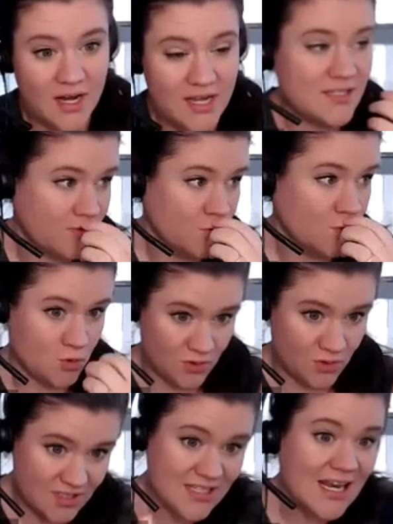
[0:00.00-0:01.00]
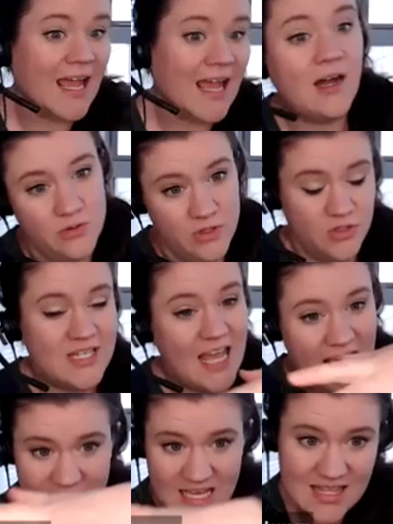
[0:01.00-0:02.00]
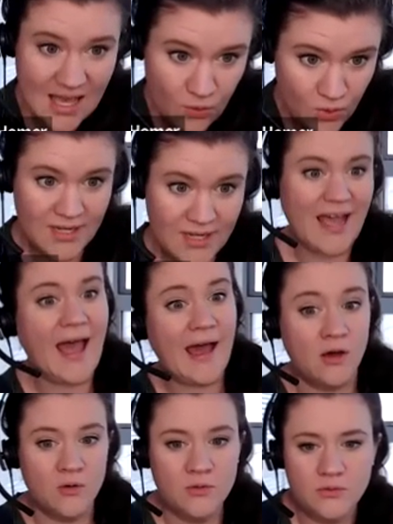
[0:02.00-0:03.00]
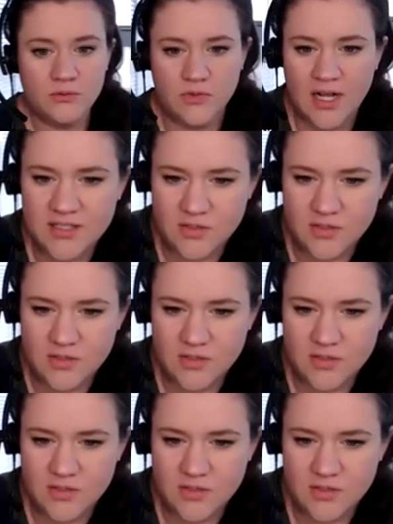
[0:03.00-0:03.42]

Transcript: Because if you drilled it out, you're taking that wood out, right?